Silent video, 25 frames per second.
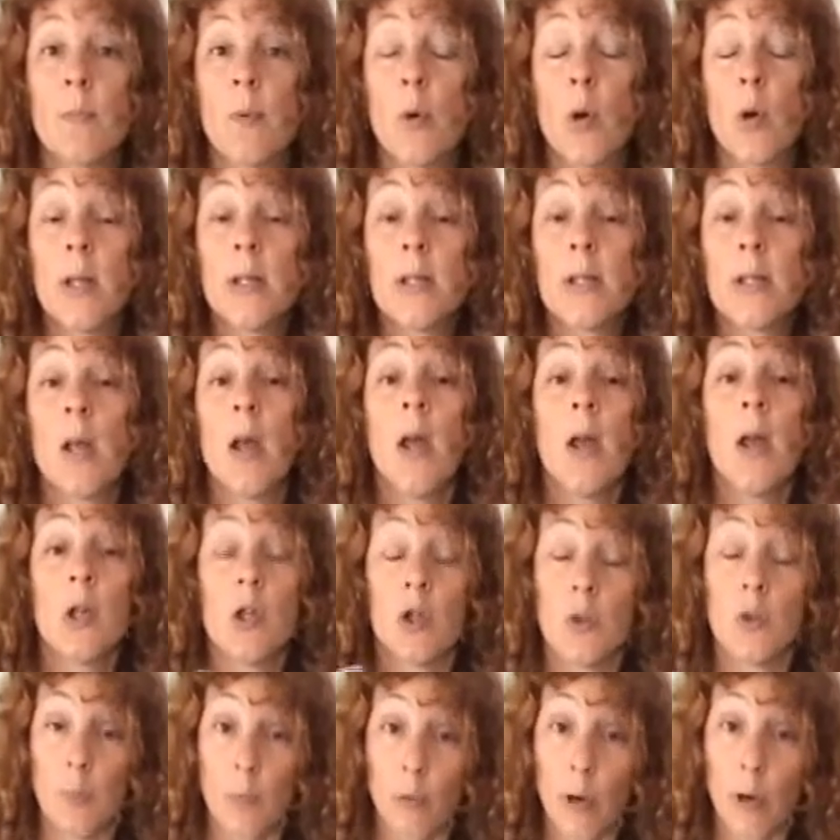points
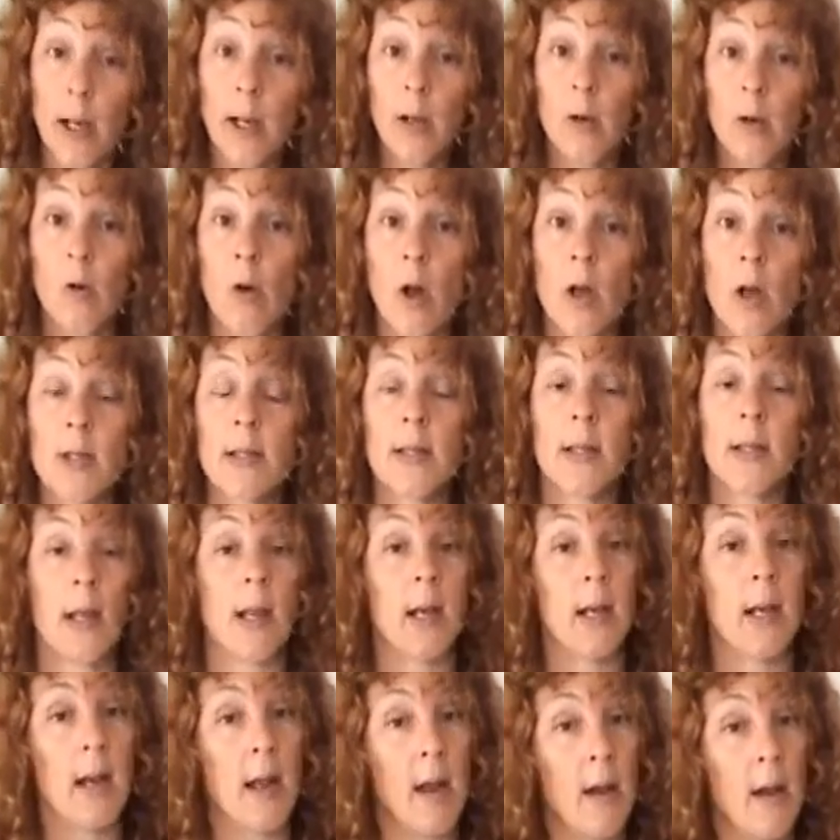to bring across
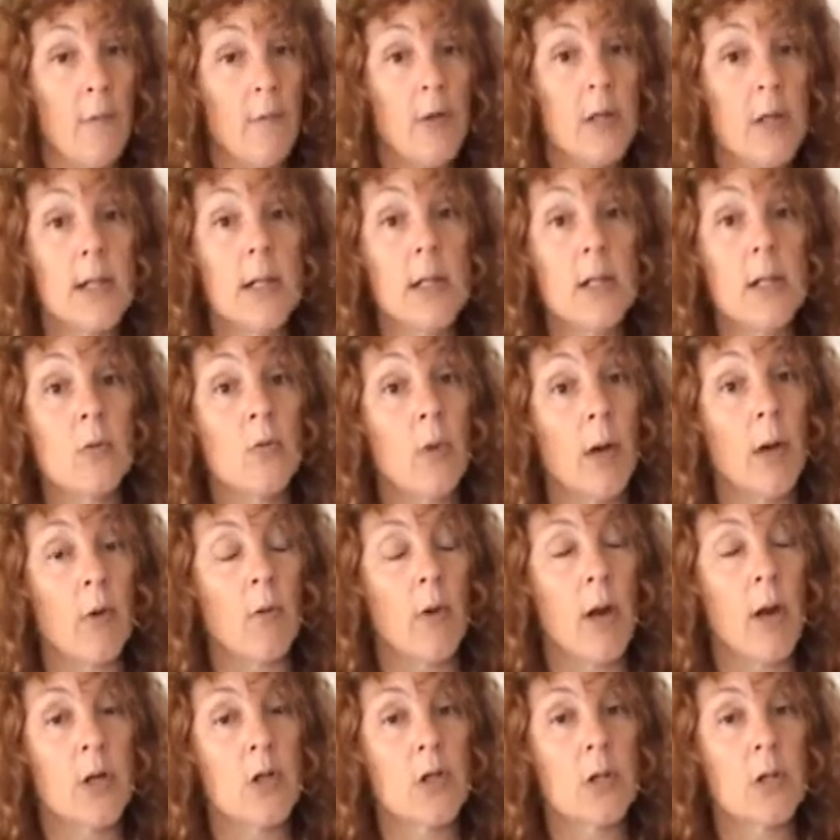in every single
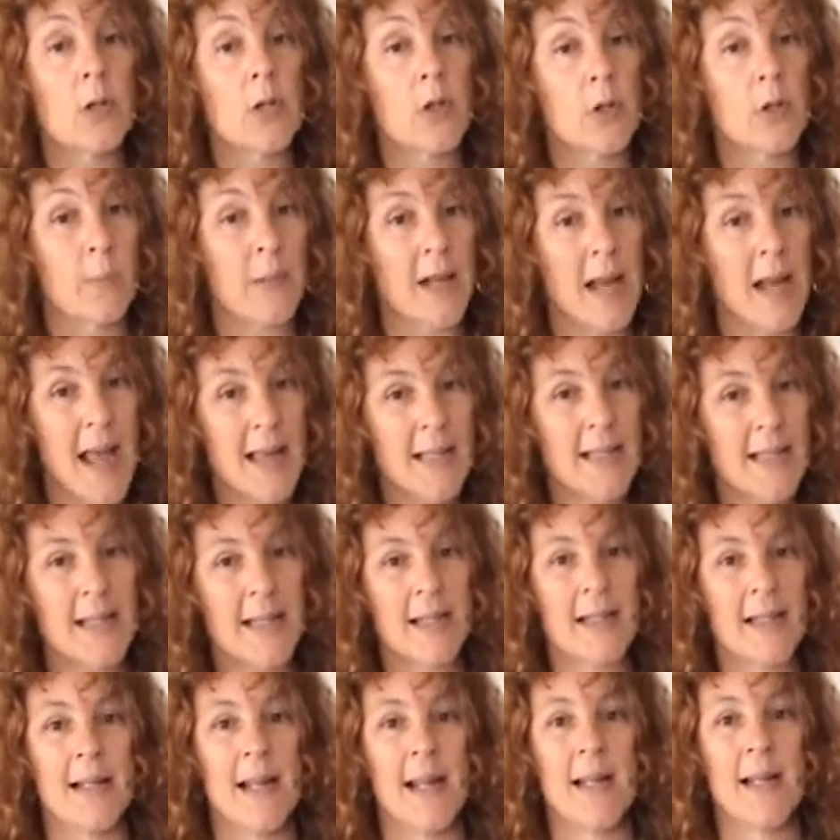recreational
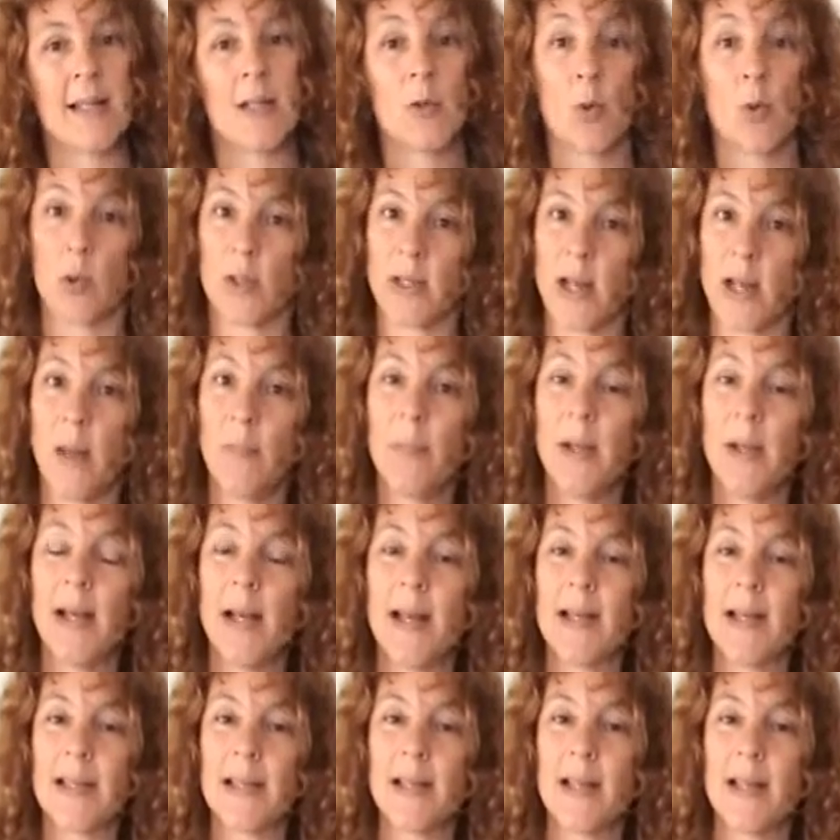gymnastics lesson or tumbling
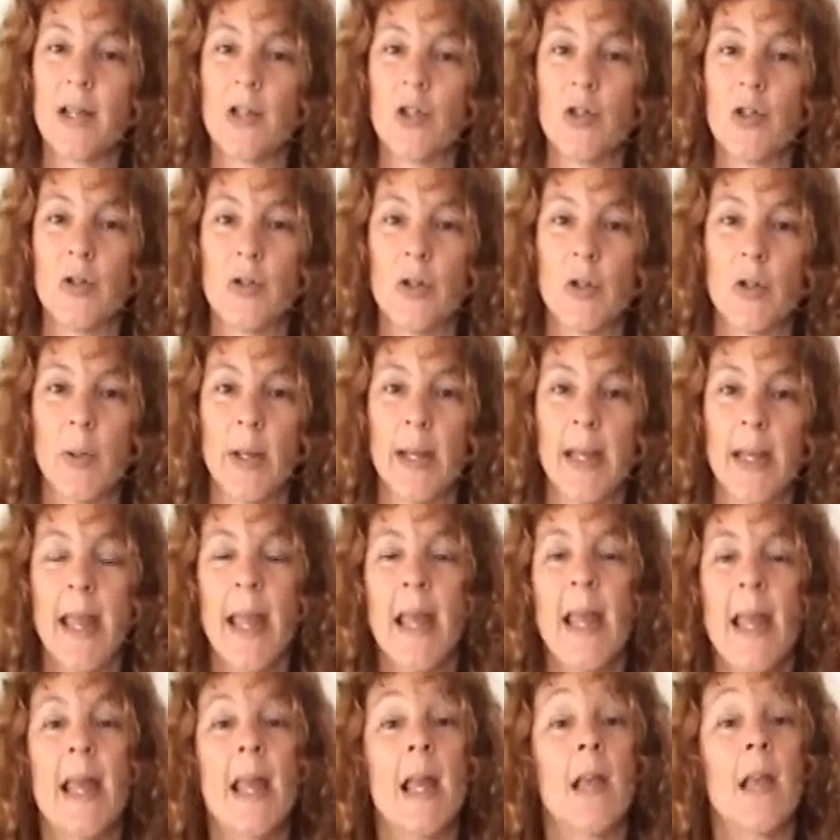lesson that you're doing.
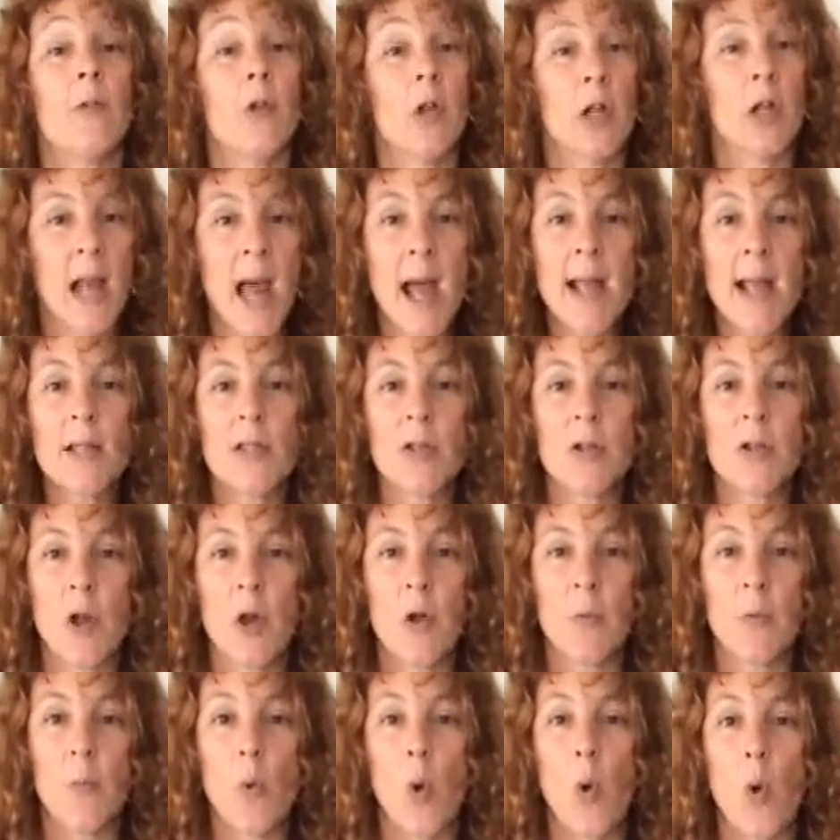If you'd like to
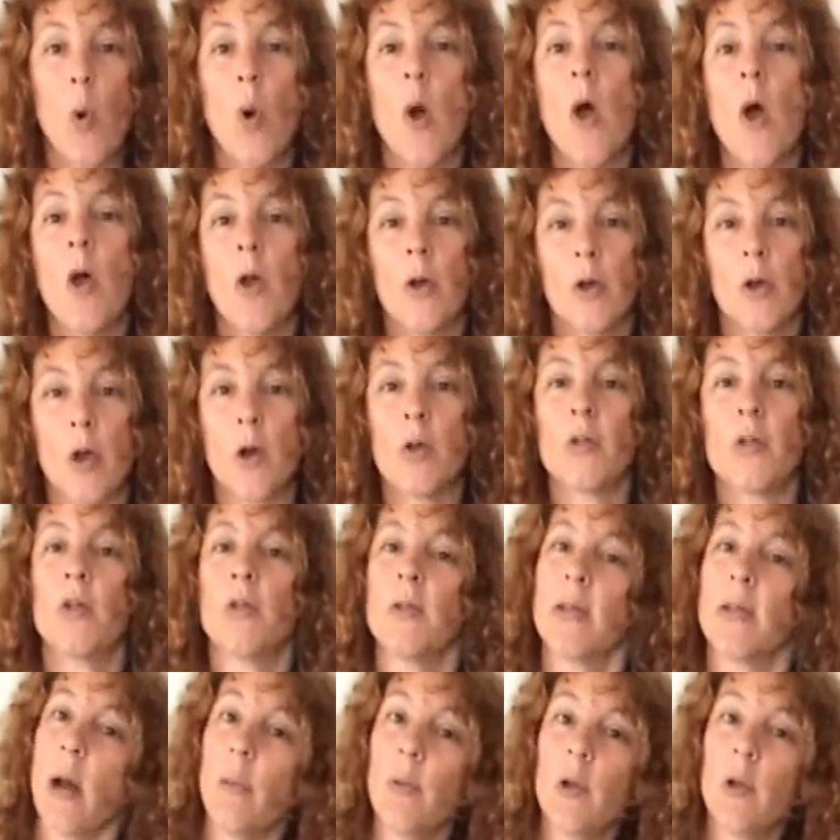know more, go
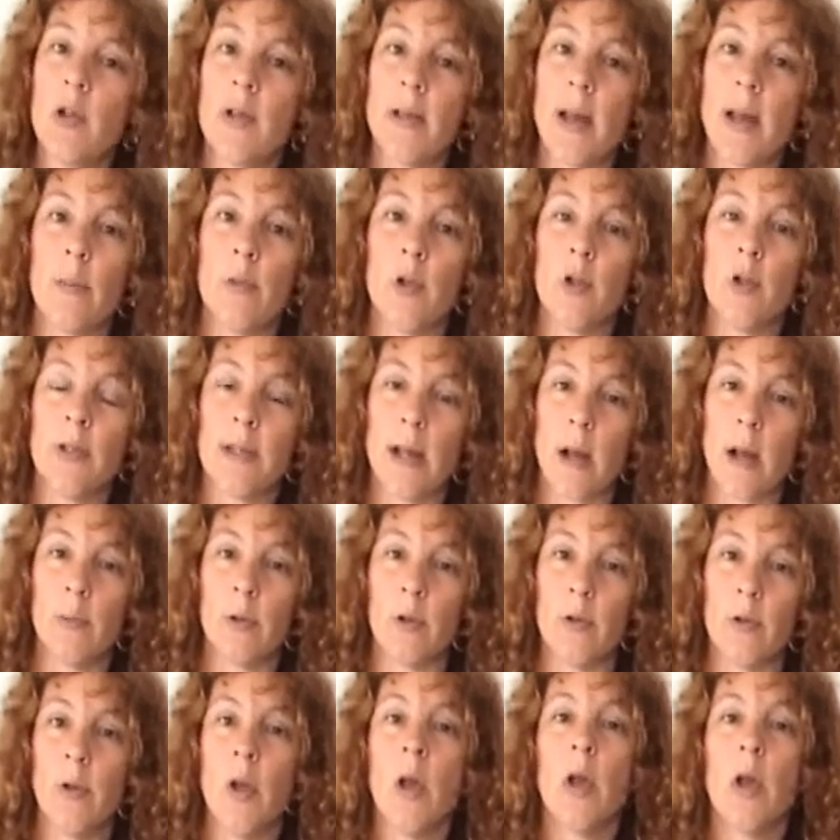to
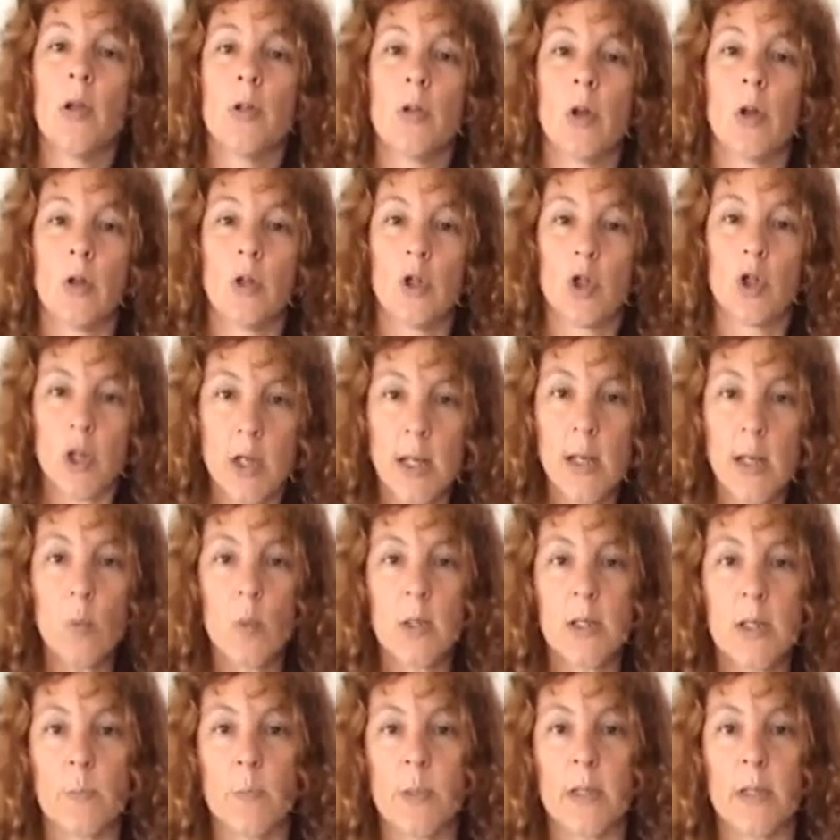
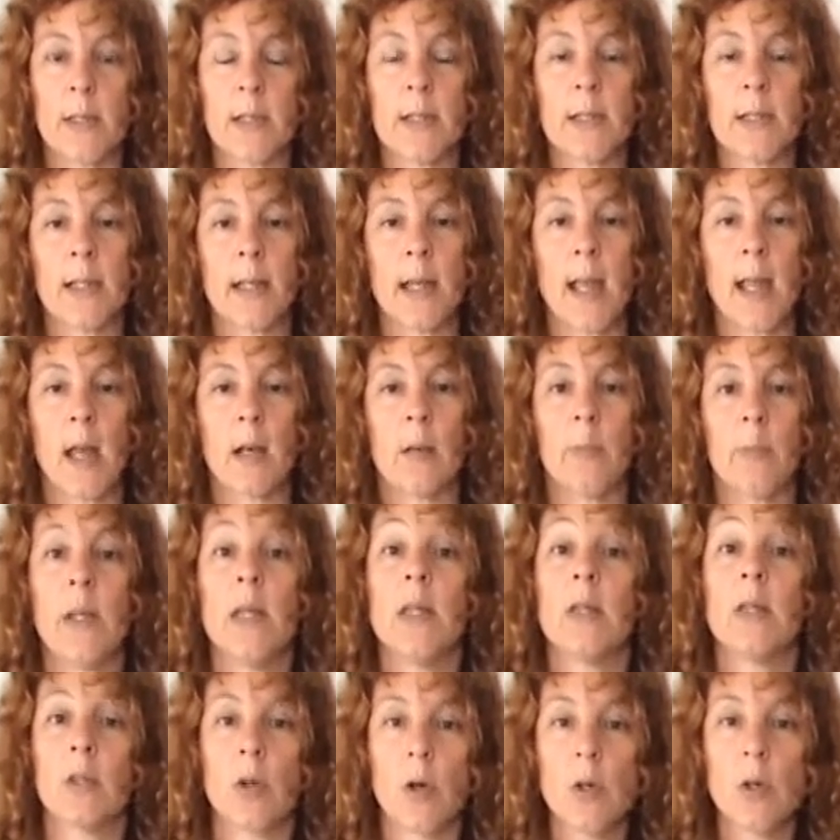
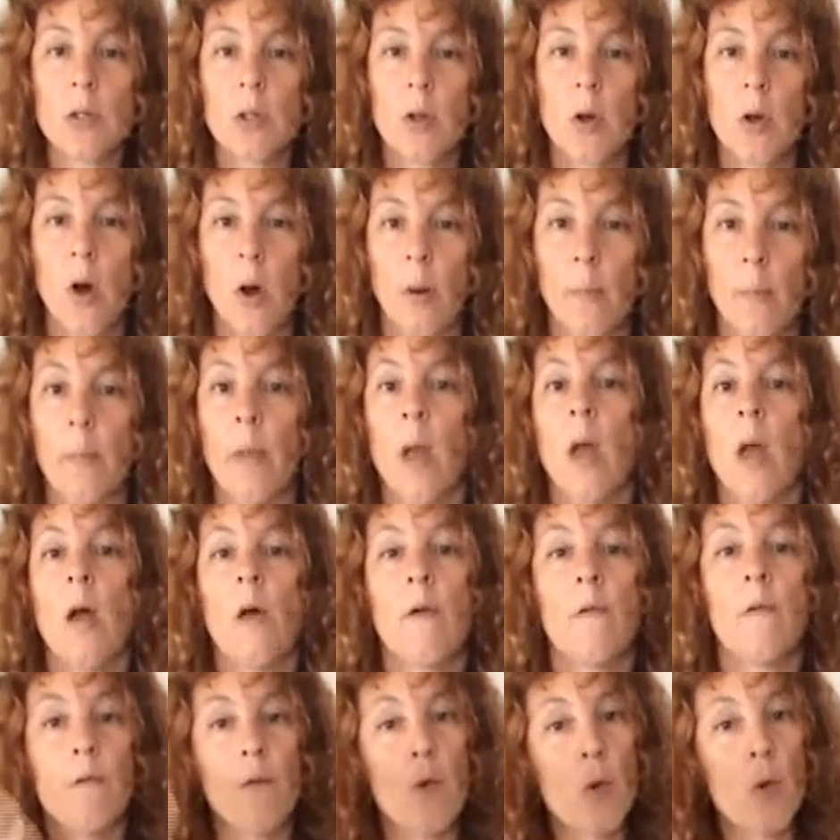www.g-wizbusinessacademy.com
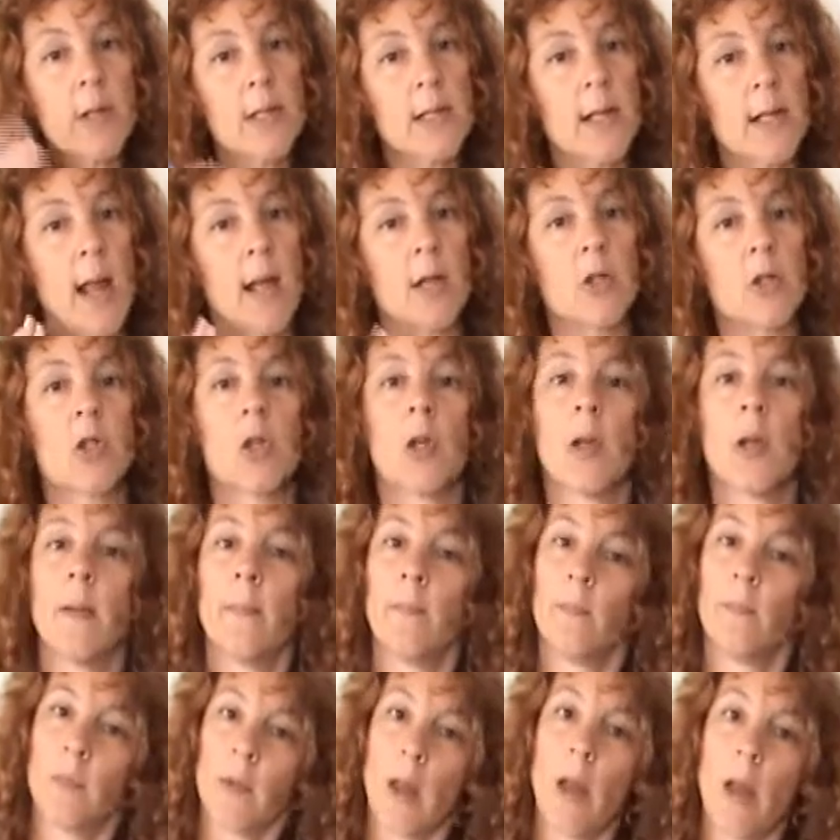forward slash
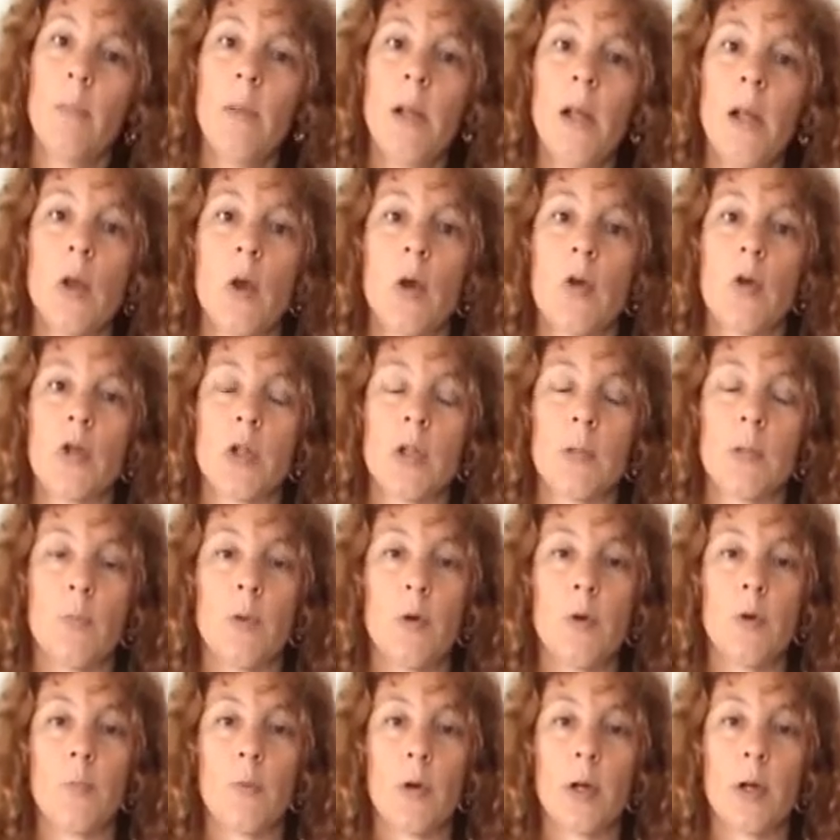tumbling coaches
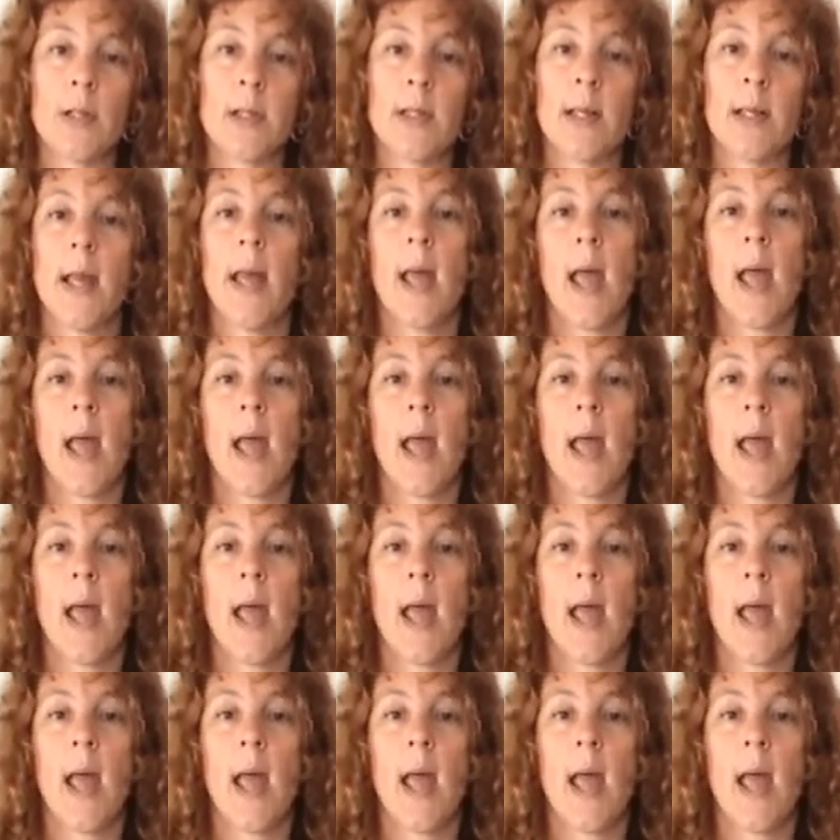blueprint